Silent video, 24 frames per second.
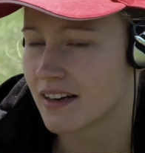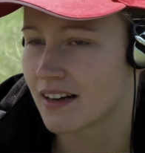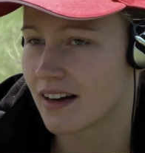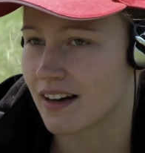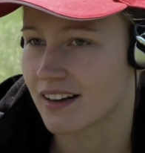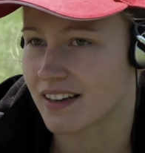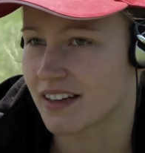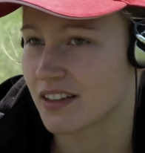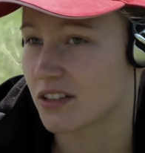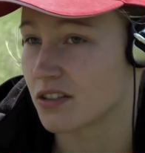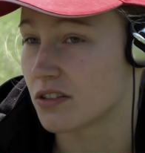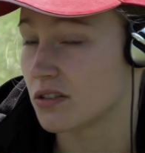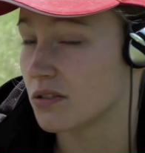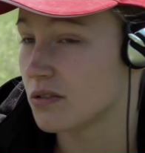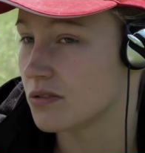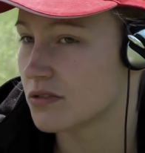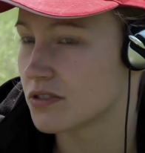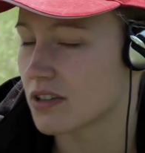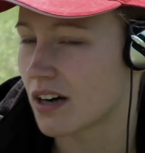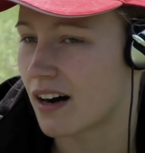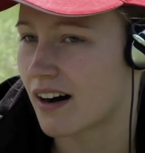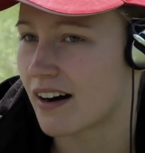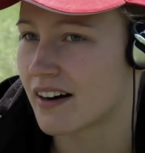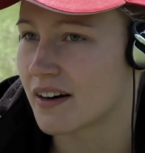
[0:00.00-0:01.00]
like a
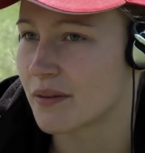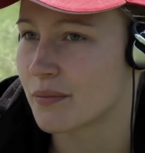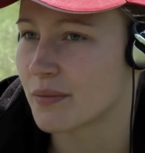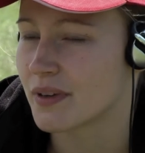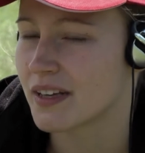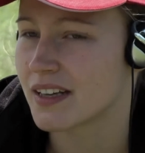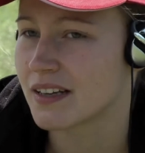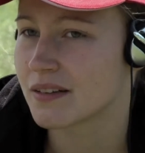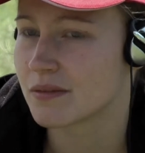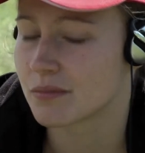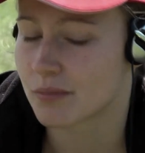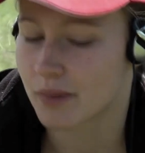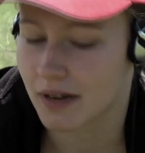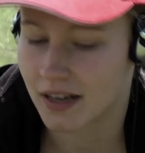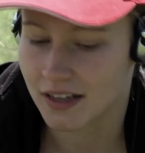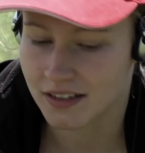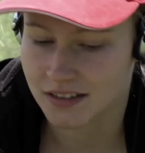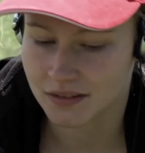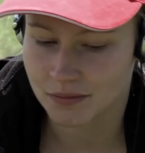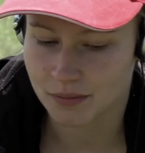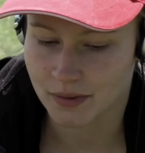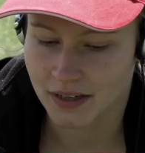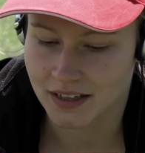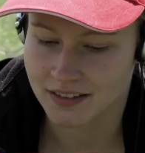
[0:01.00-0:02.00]
huge army.
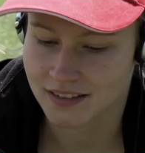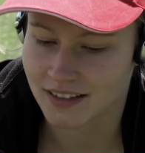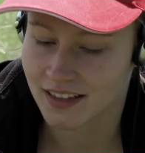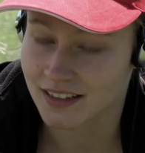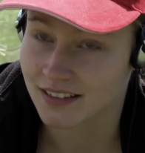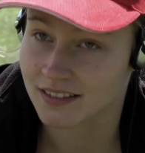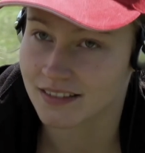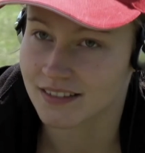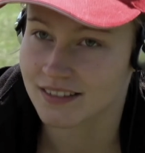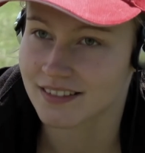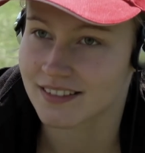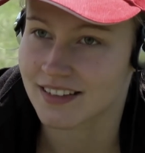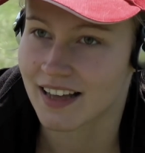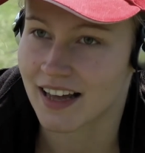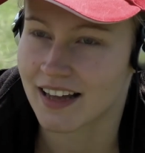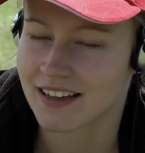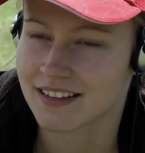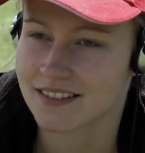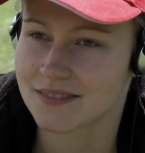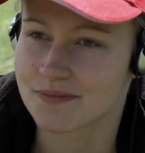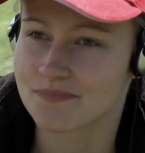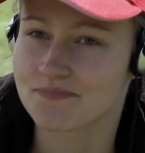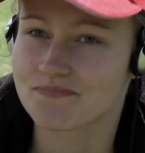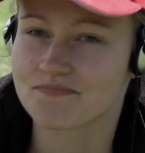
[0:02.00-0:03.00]
But
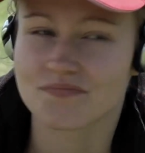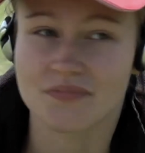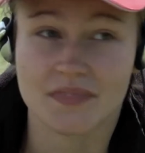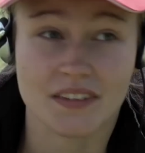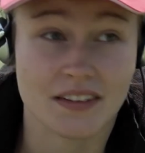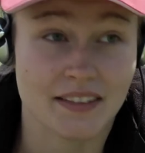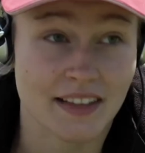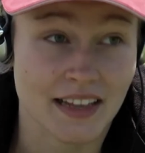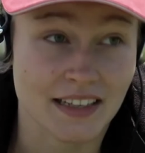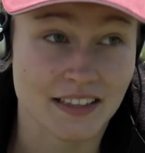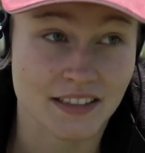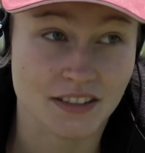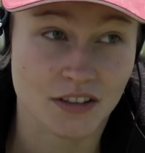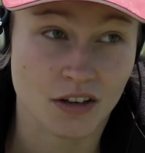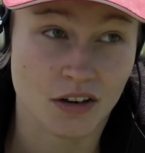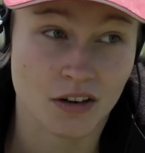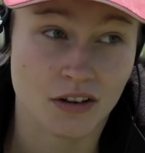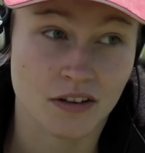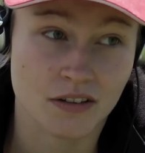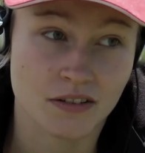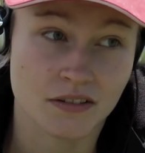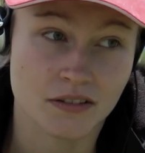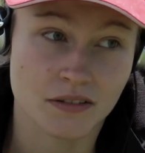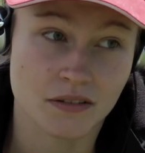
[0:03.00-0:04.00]
that's
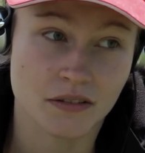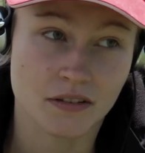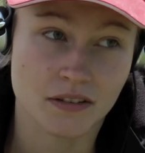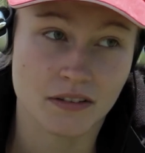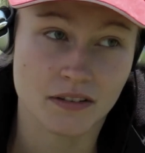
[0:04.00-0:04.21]
not